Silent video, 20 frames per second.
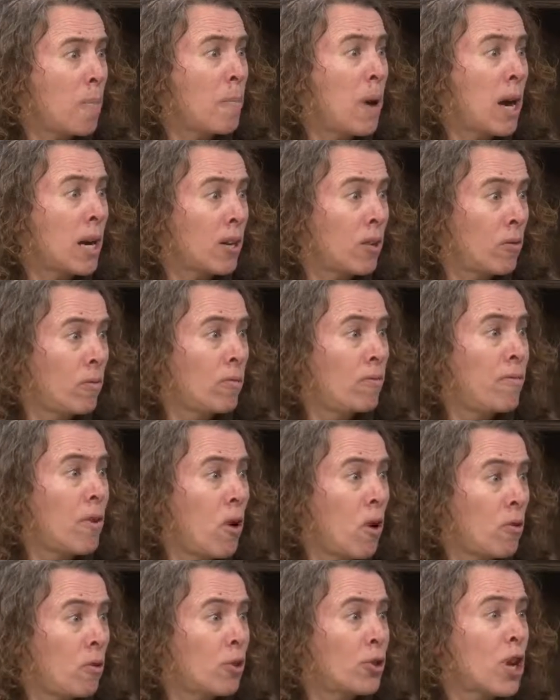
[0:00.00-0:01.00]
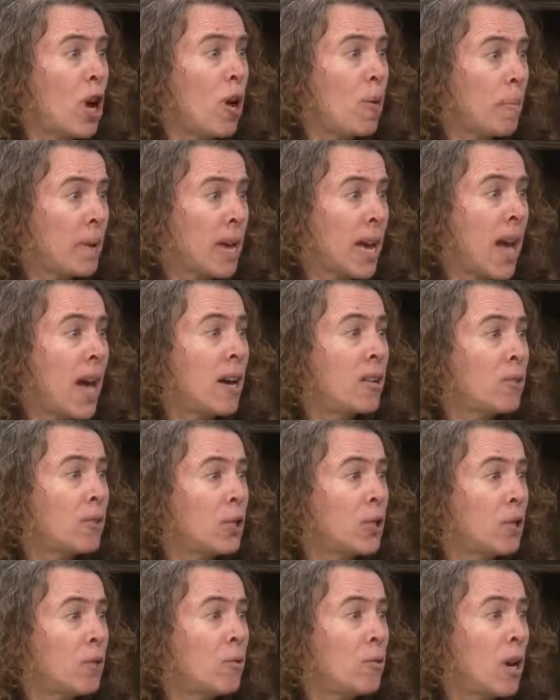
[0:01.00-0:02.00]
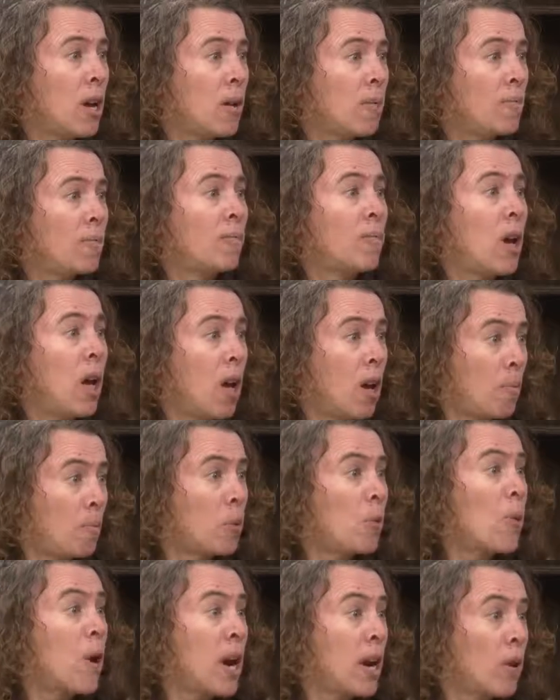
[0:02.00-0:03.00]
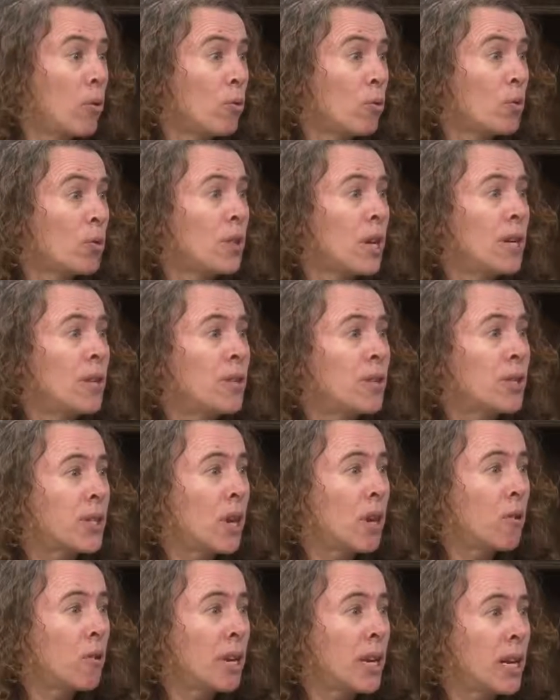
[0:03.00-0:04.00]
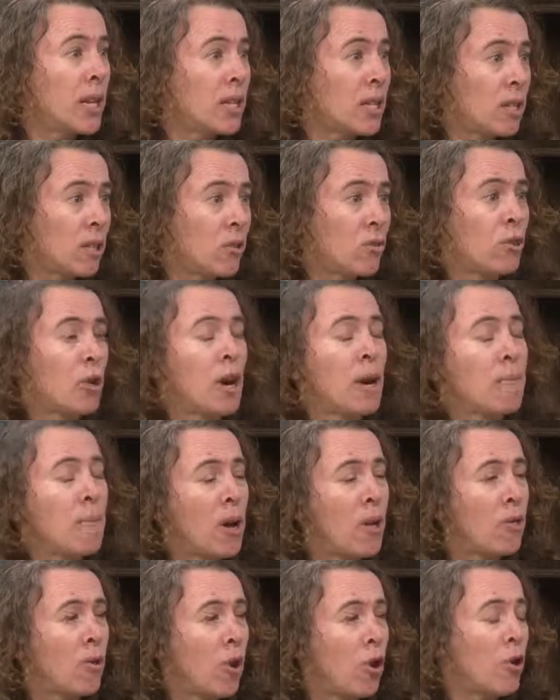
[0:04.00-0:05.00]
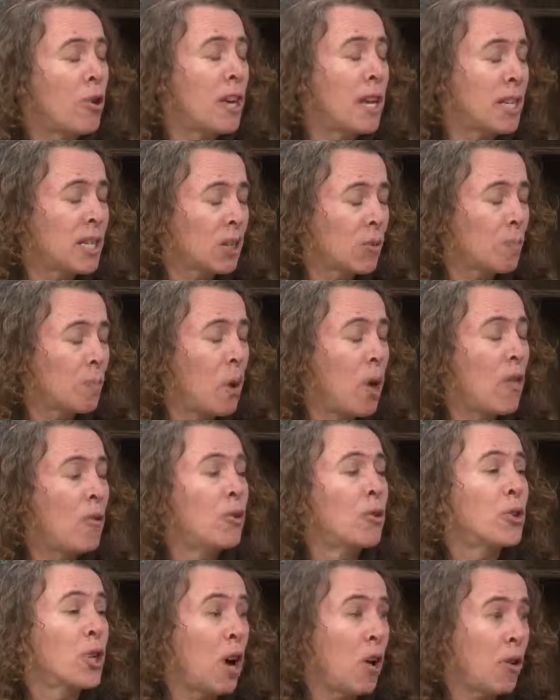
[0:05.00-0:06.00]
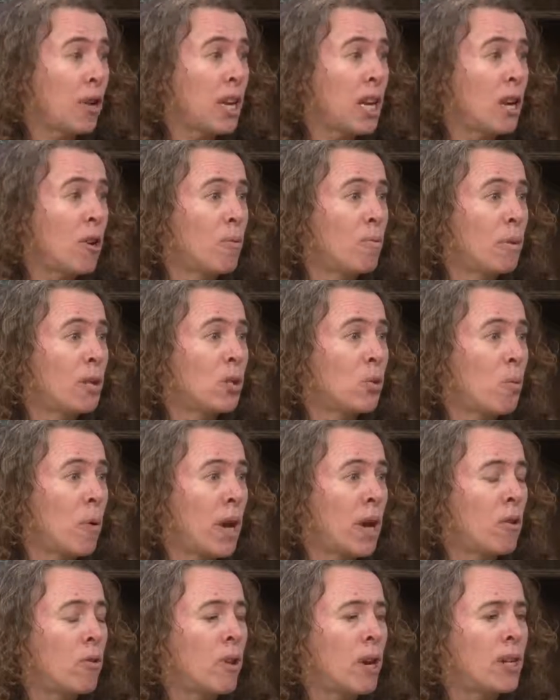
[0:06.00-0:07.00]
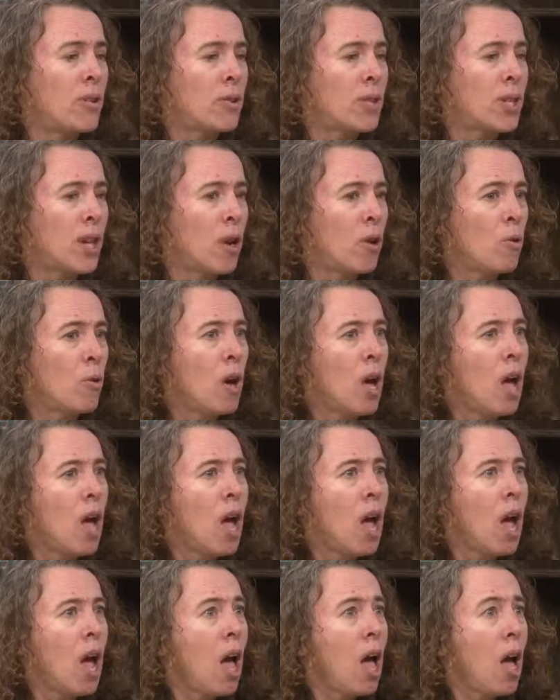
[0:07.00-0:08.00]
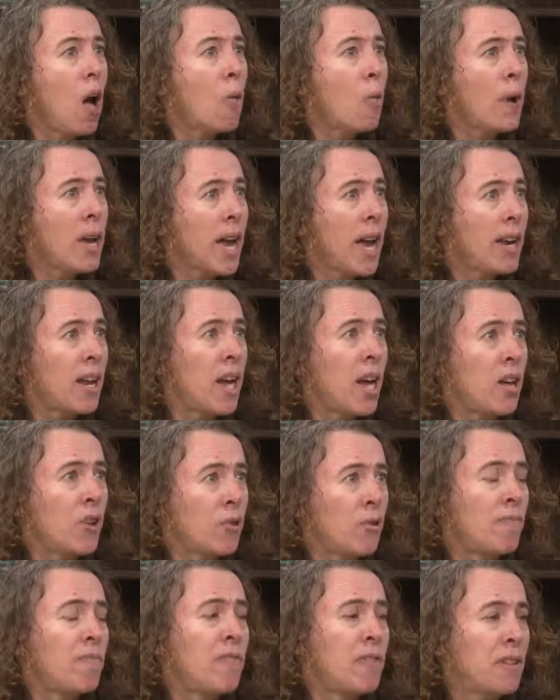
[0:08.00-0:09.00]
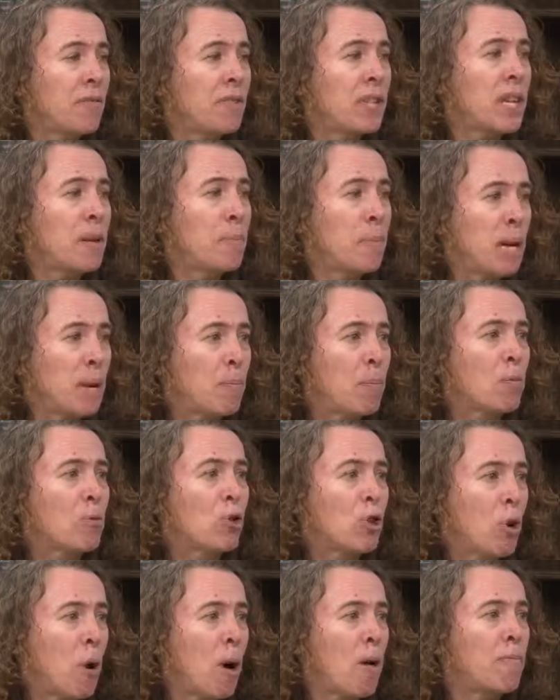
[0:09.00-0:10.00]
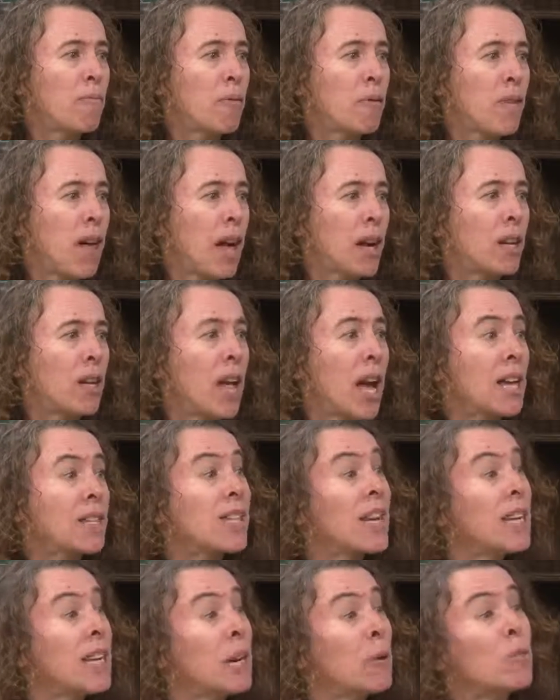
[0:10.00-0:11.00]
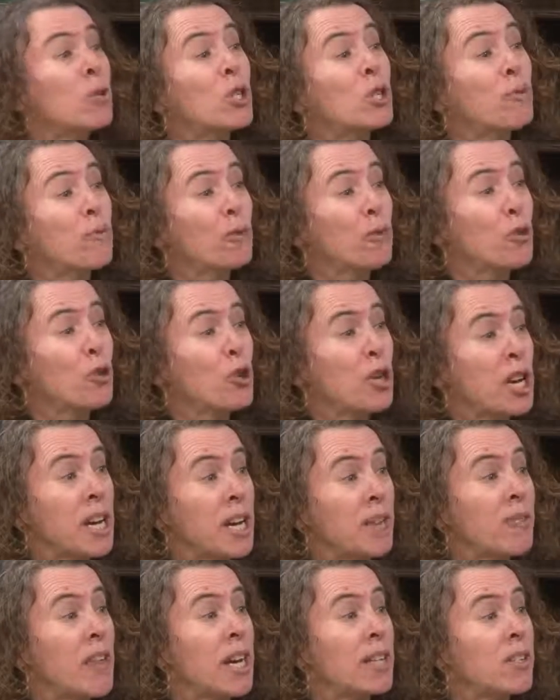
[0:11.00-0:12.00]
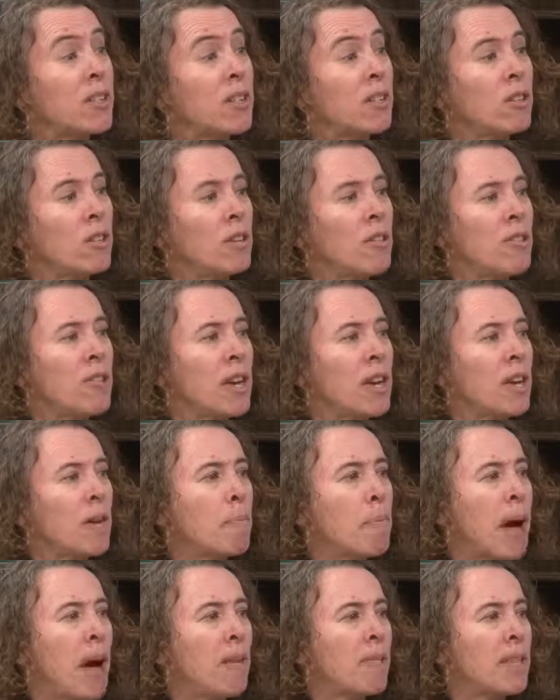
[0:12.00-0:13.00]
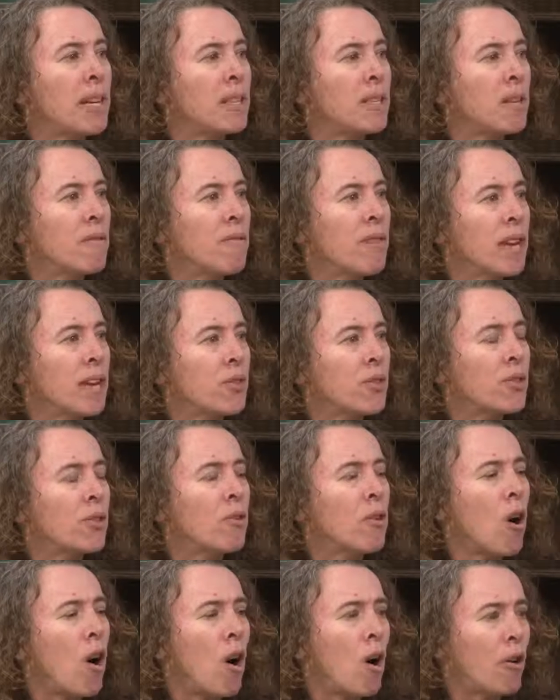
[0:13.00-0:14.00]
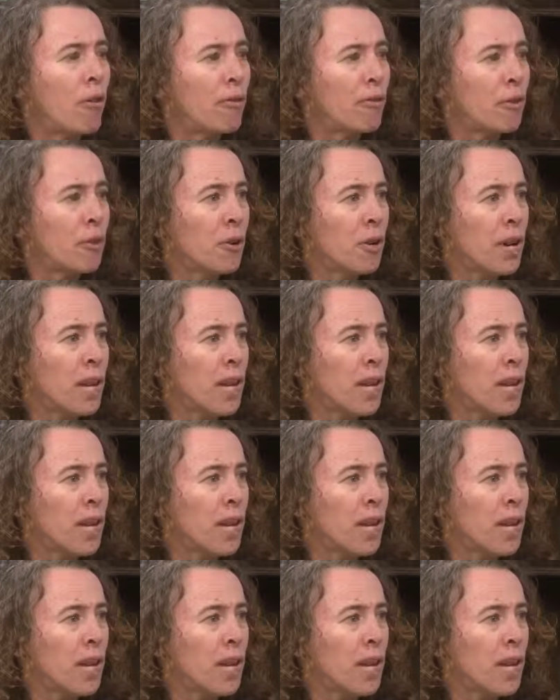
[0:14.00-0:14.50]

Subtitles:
my father taught me how to hunt morels, and so his his mother taught him as well. And so we had 115 people show up for that class, and it was free. That's the good thing about these events. They're all free.